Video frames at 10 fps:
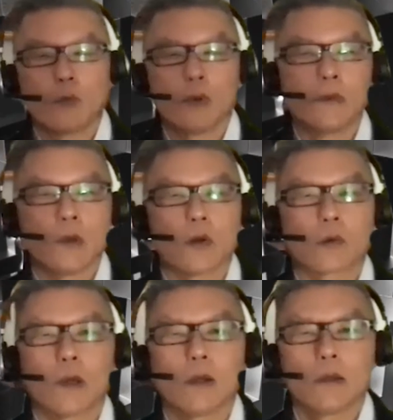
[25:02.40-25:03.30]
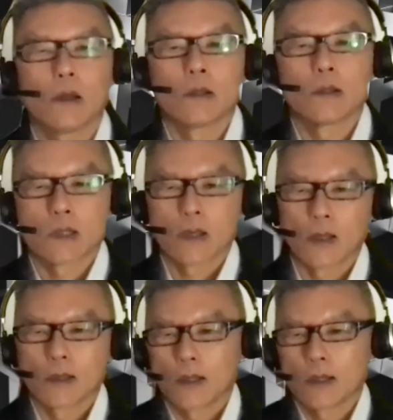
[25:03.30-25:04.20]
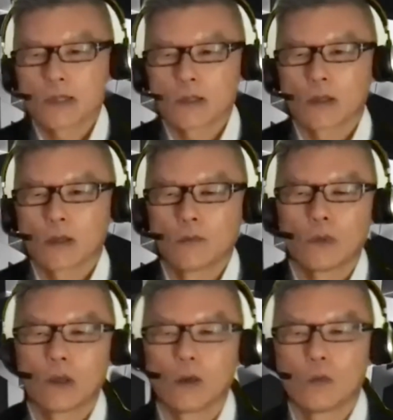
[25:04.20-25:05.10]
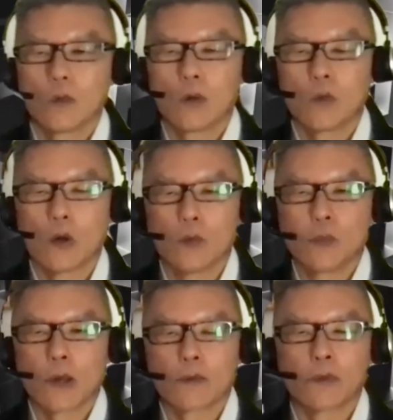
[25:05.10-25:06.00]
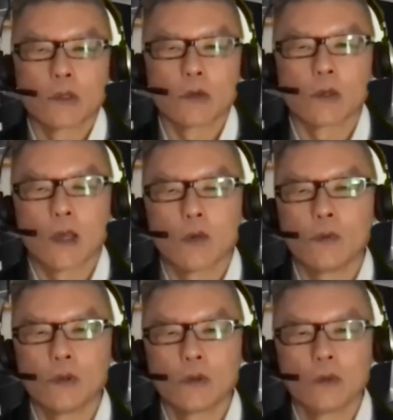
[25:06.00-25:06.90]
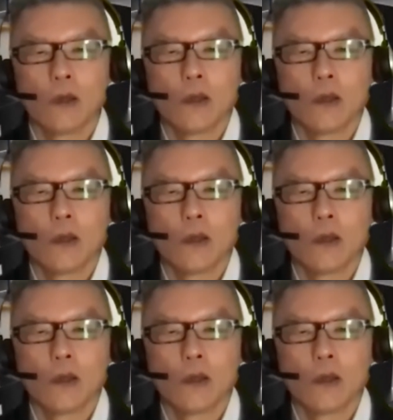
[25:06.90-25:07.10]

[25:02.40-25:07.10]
with the URL and say, hey guys, we hope everything is okay with you.